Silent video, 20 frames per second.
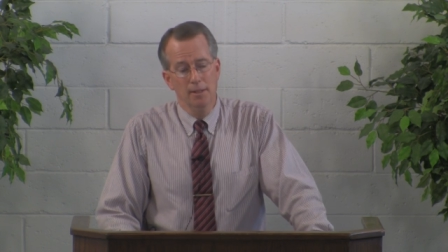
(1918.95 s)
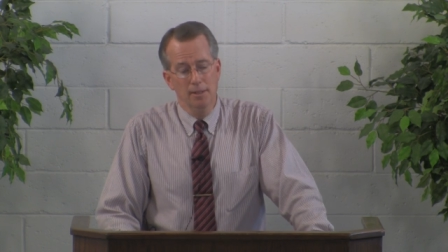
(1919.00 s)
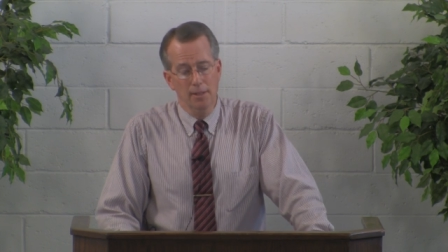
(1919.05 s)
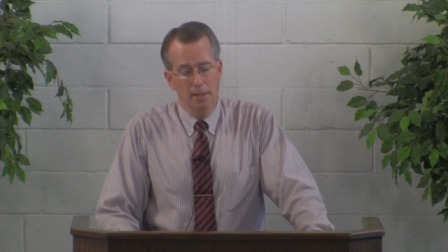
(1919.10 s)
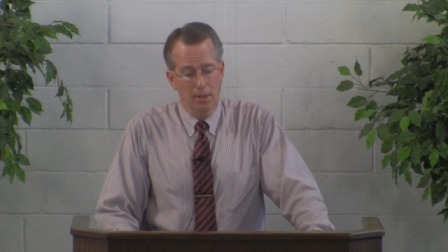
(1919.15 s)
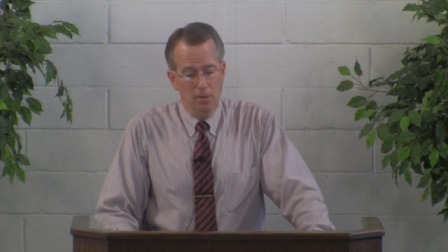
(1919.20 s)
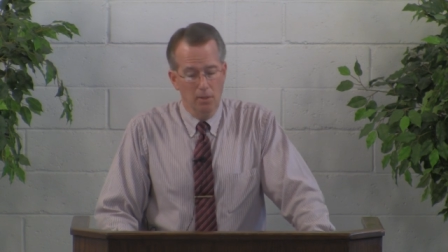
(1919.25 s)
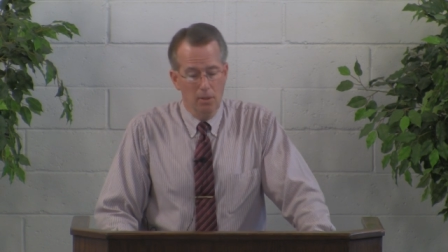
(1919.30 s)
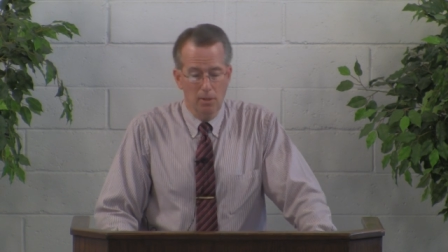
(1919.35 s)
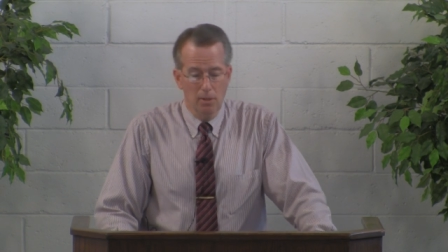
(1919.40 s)

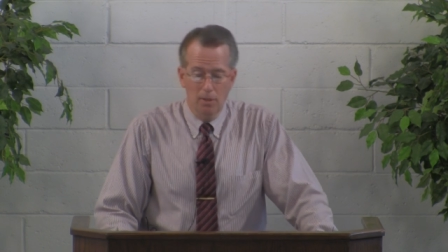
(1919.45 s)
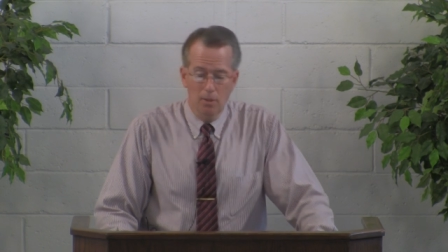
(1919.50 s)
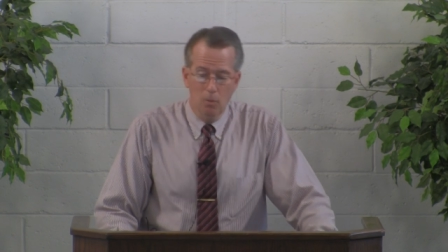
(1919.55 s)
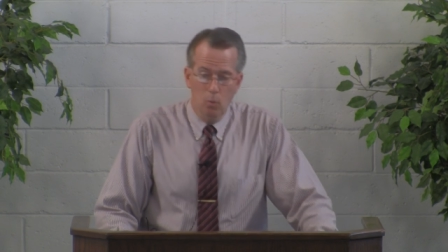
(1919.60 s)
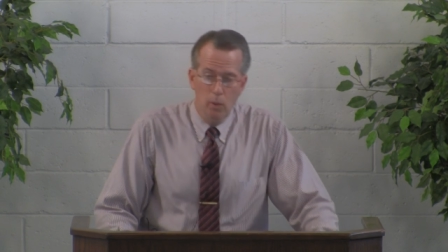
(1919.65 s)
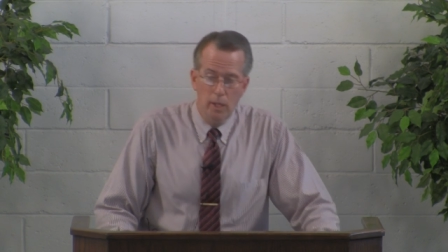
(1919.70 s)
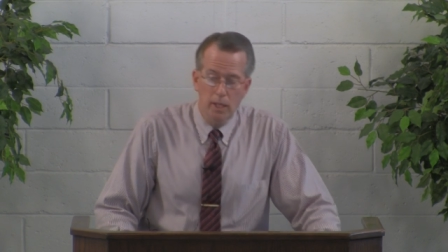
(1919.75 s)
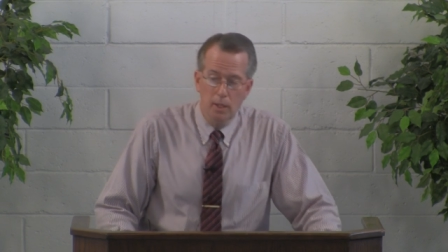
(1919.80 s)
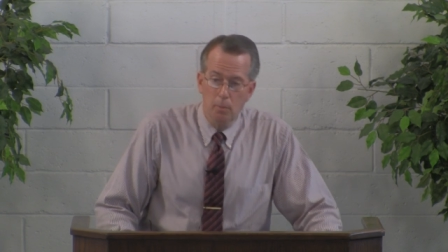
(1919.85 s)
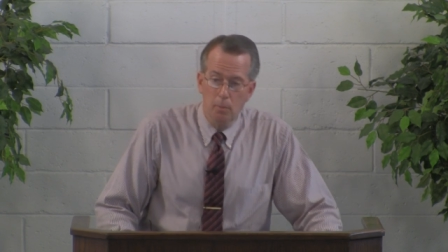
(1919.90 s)
that
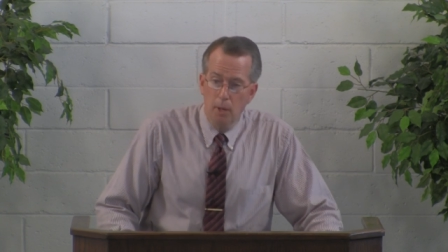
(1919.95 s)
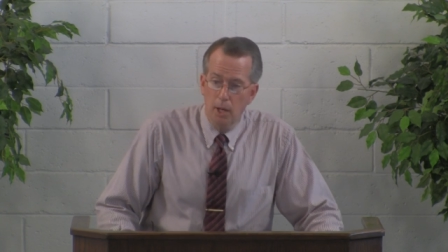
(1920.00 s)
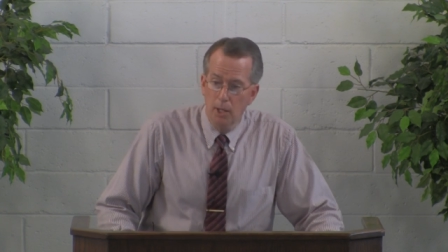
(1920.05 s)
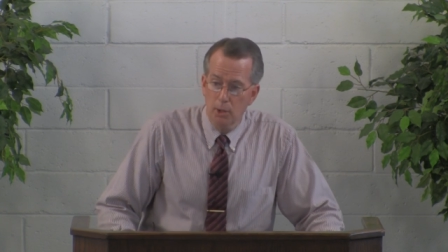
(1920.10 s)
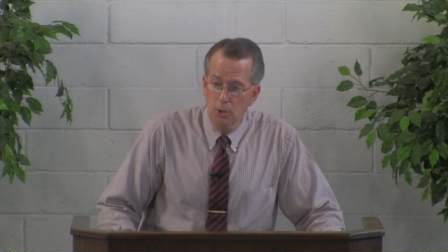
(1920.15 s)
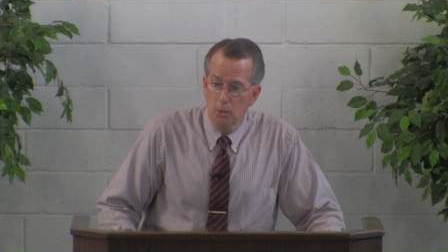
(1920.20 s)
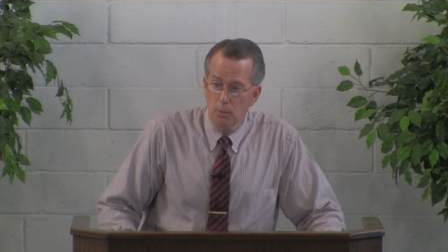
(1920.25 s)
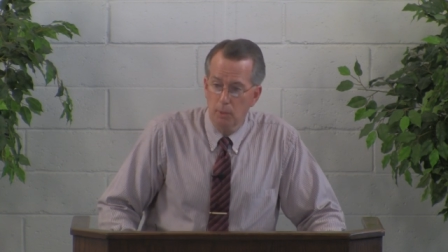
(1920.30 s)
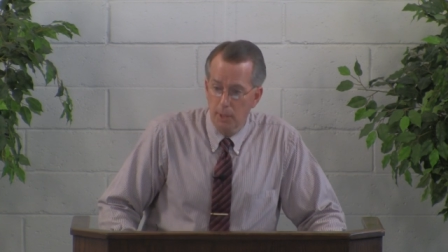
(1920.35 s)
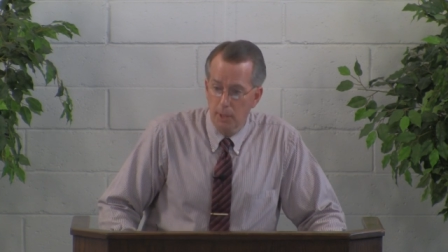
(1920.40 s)
we could
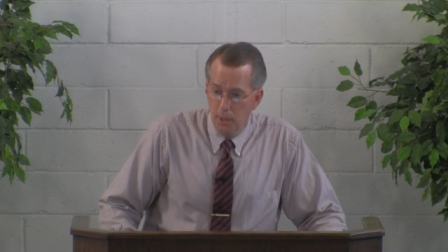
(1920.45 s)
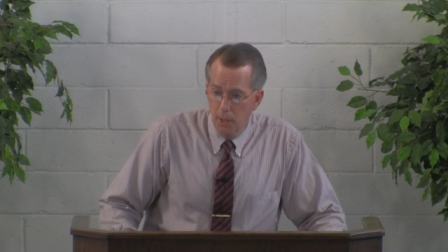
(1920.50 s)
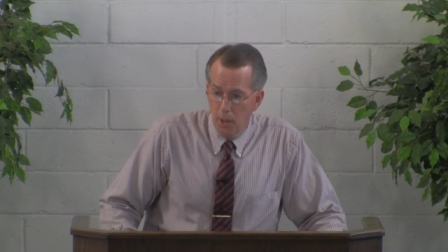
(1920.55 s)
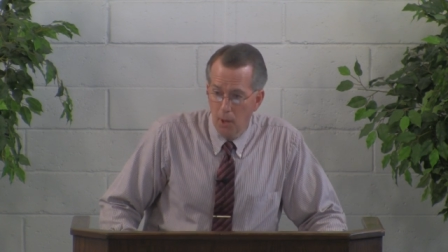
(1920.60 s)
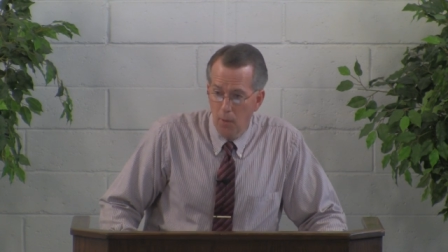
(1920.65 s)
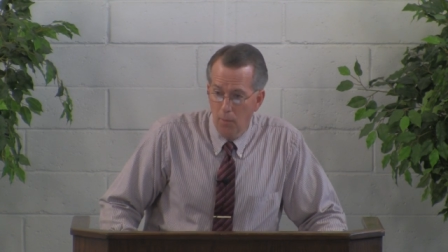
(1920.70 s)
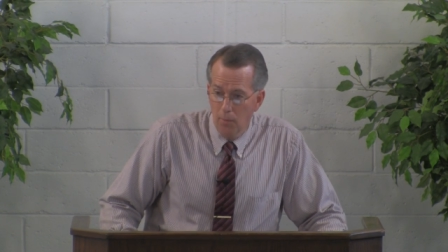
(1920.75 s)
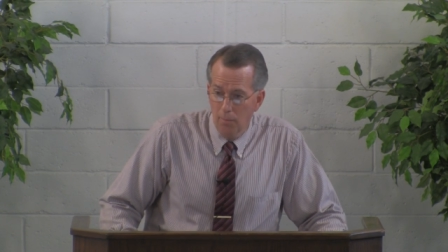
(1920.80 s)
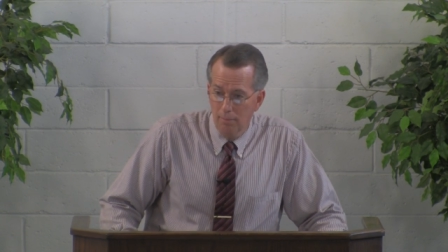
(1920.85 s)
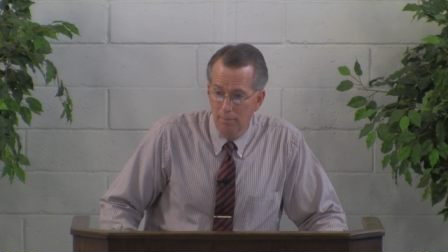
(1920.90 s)
possibly know,
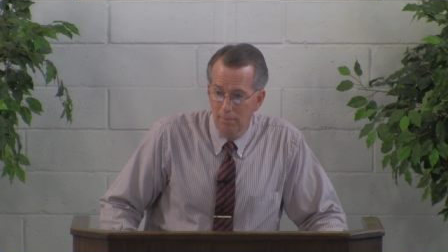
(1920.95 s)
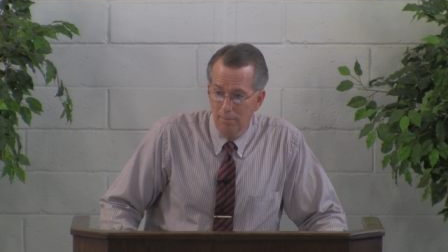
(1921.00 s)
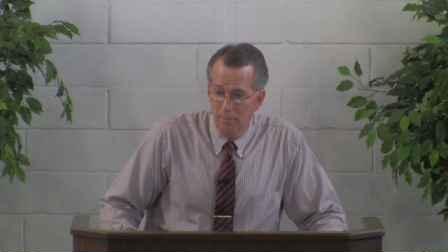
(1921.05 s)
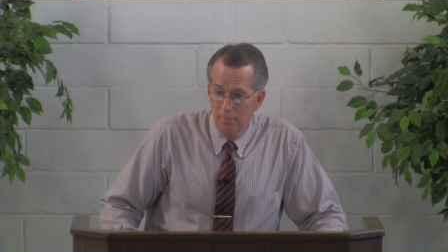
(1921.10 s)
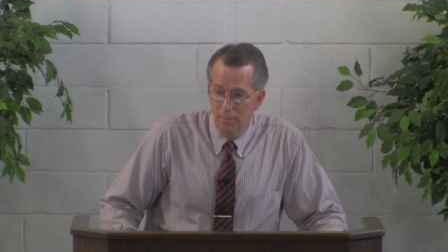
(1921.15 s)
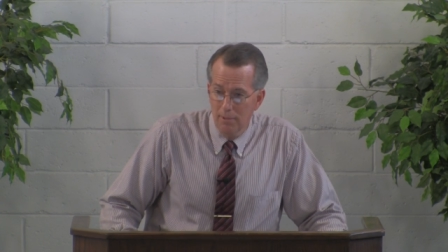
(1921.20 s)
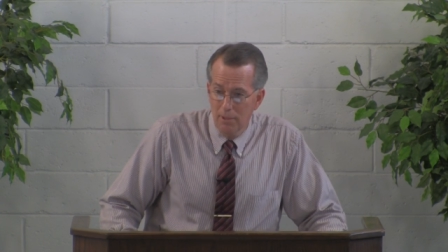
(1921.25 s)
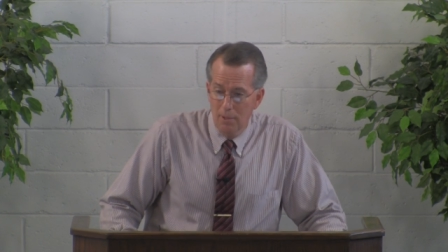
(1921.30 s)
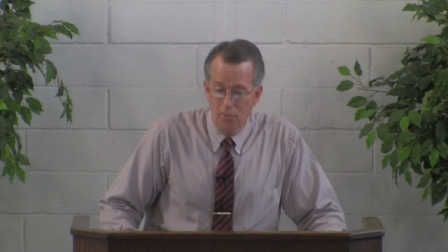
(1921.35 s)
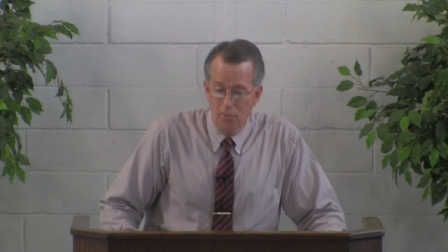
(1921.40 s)
the